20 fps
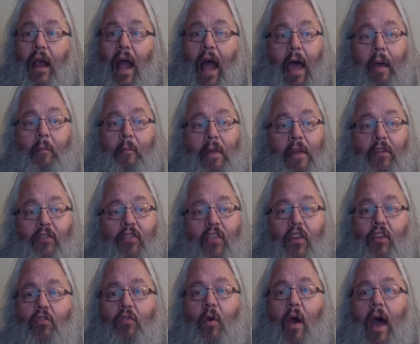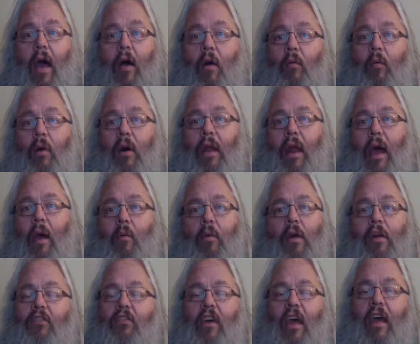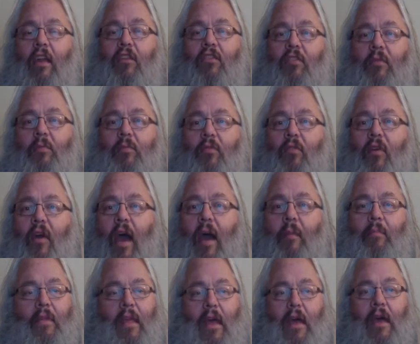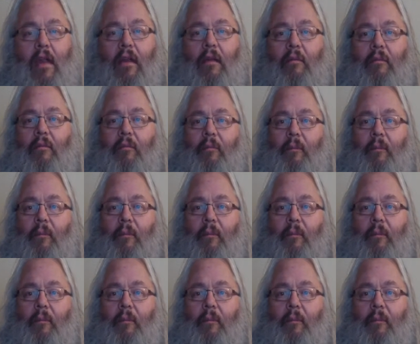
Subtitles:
I missed the trial one. I wish I had subscribed then.